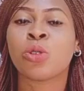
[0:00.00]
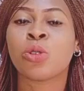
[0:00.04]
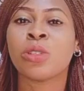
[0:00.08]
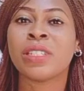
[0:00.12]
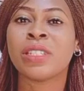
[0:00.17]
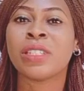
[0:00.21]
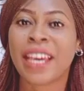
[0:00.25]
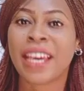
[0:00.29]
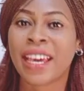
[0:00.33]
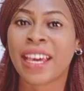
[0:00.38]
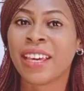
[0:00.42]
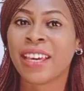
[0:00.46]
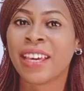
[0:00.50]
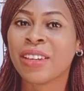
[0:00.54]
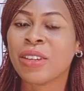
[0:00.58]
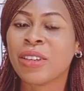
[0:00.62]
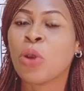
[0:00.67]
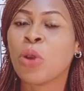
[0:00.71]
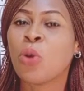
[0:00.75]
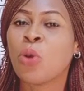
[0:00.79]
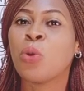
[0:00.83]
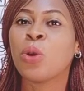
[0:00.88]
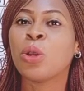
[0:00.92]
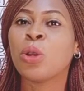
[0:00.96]
Today
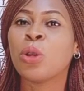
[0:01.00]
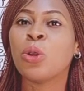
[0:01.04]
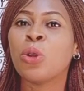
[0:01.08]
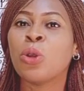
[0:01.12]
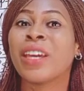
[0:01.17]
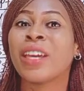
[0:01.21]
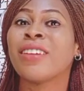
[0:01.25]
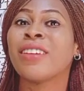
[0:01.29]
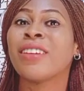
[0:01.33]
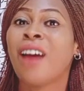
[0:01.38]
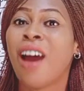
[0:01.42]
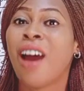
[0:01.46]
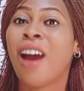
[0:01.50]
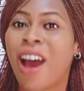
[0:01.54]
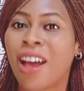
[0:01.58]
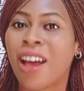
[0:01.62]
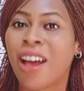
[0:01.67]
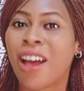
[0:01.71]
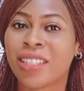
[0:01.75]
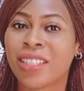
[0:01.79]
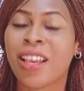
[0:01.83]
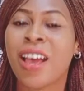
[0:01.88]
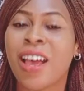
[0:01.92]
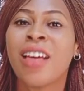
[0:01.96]
we're looking
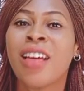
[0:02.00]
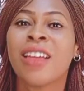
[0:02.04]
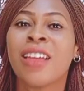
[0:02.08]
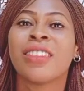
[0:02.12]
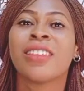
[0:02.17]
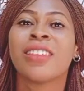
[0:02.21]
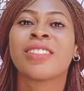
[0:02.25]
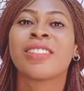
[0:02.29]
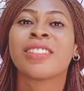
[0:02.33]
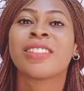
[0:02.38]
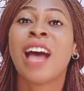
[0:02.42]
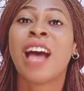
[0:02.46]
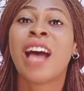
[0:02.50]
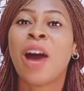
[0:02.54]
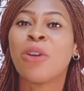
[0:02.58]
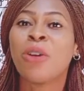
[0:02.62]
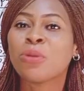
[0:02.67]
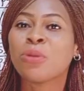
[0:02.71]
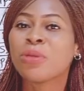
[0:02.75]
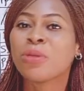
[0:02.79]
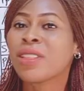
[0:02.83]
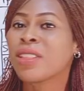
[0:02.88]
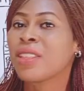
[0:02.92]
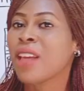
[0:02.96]
at the
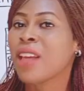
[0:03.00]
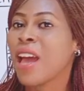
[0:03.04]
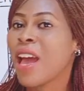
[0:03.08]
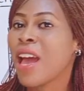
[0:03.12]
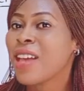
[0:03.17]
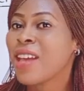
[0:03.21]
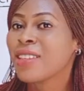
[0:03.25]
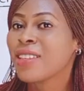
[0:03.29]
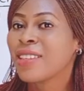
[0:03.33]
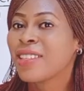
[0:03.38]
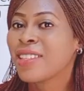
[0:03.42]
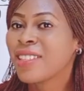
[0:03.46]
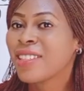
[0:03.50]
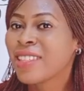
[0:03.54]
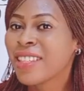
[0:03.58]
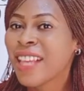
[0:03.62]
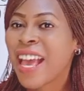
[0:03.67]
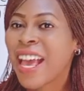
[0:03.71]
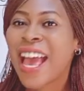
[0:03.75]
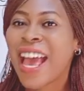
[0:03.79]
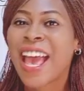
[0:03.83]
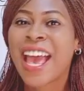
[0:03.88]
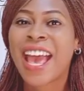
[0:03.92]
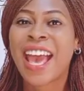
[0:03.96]
sounds S
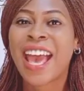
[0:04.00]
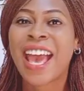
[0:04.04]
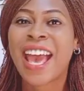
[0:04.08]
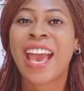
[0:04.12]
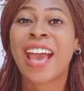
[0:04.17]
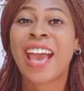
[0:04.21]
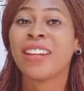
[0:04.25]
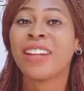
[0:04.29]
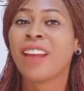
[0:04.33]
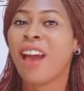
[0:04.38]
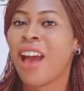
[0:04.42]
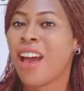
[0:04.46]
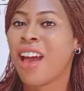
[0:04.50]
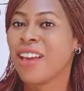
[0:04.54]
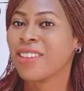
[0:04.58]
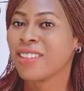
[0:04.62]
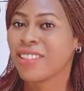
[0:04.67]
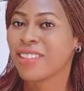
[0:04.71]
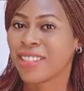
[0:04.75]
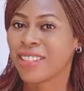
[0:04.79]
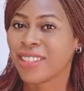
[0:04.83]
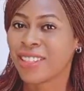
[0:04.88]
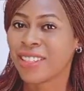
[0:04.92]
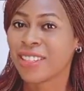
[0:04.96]
and
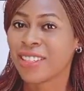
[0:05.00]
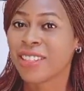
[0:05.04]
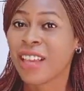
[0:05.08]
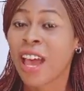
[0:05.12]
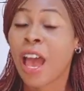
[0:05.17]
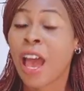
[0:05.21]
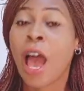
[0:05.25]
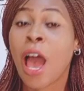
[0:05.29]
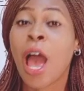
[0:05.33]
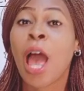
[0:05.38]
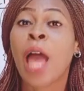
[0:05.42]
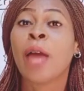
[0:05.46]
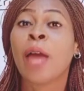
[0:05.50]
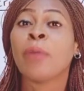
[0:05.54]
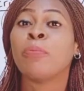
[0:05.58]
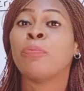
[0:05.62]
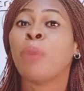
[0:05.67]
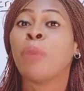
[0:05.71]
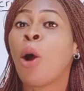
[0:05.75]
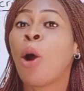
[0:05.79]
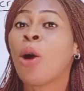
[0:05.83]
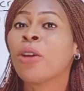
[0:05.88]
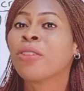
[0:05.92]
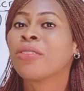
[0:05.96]
Z.
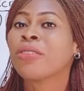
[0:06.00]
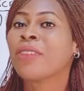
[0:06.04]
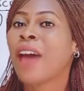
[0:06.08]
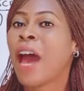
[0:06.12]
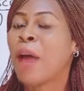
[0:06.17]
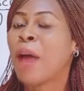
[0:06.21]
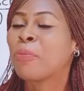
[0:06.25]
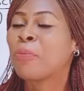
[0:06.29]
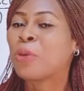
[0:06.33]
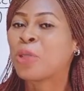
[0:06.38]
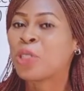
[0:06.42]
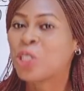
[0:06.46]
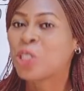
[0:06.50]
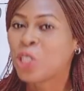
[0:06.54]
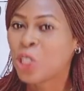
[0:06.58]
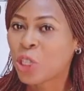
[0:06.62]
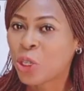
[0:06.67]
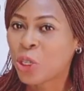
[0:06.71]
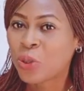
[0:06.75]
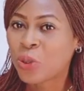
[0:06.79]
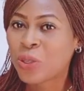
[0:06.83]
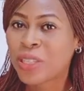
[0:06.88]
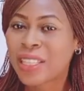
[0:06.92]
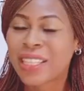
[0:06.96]
Both are
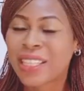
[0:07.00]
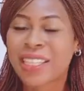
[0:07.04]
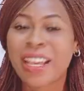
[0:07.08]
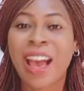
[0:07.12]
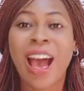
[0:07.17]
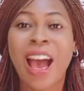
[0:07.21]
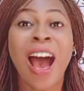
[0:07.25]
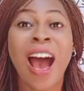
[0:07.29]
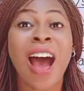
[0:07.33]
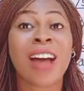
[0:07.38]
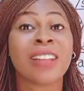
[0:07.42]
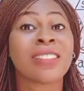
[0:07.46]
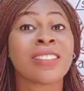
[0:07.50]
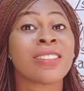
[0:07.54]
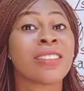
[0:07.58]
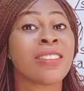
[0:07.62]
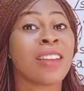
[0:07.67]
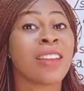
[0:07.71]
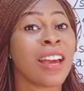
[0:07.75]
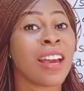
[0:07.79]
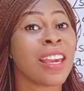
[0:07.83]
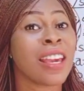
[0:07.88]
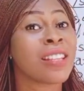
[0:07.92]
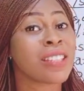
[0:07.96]
produced at
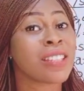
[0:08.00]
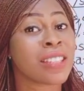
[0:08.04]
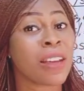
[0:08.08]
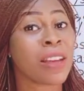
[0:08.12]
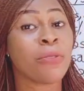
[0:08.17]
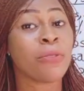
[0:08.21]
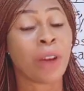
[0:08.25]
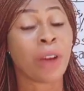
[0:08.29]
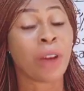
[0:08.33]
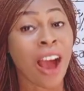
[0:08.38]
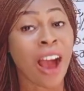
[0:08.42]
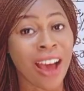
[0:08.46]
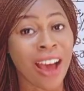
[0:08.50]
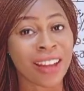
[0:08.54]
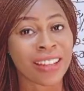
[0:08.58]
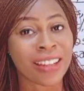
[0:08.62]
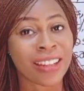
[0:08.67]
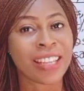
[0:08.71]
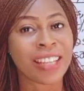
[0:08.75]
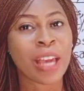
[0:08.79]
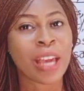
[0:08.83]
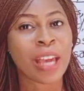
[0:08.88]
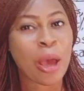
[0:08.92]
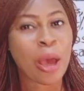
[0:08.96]
the
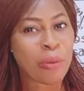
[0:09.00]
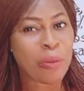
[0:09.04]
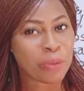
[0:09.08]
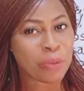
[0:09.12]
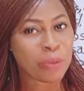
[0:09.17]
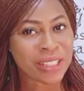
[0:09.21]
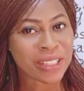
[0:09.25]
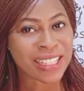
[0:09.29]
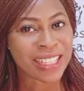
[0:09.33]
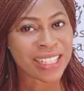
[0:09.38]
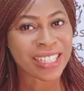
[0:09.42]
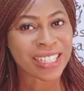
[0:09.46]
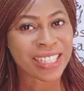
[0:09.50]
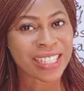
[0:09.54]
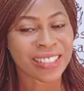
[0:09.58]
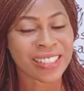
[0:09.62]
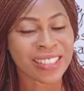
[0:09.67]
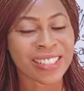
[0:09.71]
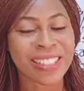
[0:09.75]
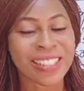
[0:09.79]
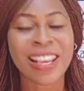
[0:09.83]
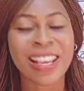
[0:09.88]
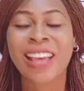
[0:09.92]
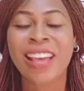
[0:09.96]
intervocalic
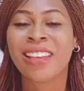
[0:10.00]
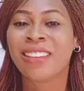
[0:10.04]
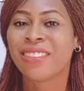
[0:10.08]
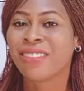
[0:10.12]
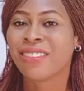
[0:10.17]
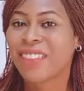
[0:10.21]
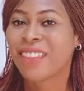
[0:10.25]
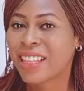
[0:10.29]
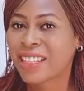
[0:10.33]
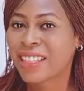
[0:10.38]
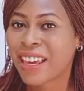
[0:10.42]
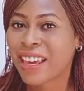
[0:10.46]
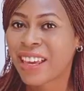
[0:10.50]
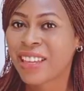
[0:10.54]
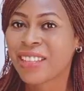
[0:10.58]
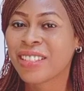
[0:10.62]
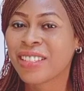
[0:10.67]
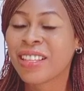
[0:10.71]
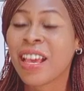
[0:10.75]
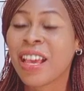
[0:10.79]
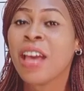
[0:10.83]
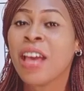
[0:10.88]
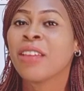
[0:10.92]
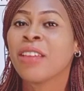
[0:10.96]
positions. That is,
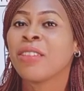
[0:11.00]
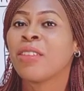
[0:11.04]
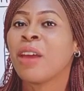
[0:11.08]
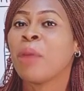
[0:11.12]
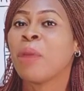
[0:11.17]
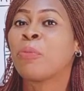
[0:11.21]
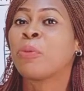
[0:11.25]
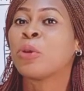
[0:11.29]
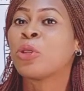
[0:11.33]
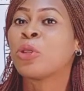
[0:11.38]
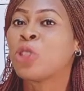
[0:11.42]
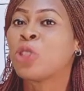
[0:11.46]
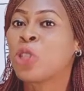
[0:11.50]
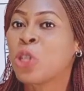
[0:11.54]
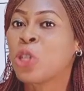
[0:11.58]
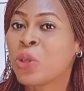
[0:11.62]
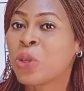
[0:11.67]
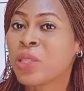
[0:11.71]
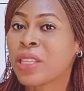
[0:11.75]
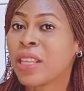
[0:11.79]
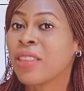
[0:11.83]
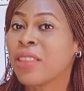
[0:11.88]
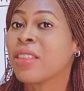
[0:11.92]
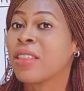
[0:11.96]
they are
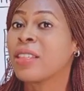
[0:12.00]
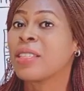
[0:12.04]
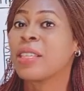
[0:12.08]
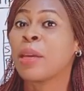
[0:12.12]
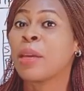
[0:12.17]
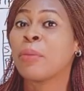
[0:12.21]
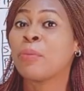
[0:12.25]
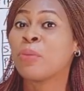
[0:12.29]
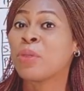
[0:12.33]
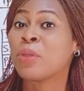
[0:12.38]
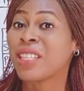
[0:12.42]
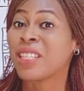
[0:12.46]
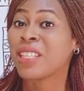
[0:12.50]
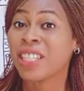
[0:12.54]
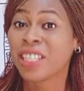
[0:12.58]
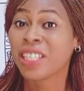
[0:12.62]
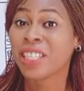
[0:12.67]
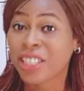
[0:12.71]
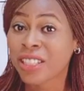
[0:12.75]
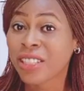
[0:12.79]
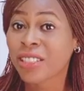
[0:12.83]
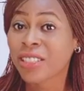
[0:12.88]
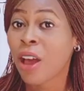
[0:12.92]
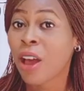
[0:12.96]
produced in the same
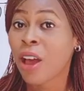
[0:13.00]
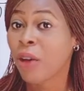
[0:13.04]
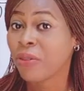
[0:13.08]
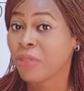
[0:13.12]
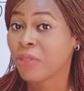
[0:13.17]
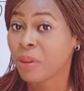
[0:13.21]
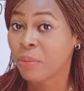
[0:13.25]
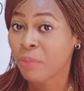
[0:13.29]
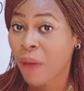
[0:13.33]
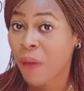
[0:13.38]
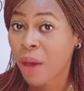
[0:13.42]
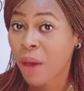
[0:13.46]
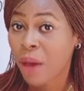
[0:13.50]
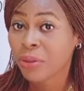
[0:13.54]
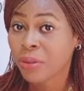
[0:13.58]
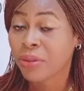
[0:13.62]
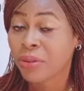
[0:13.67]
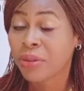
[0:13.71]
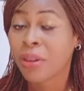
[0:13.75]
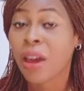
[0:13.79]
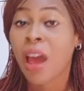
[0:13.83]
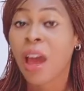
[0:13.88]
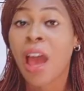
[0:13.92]
positions of the mouth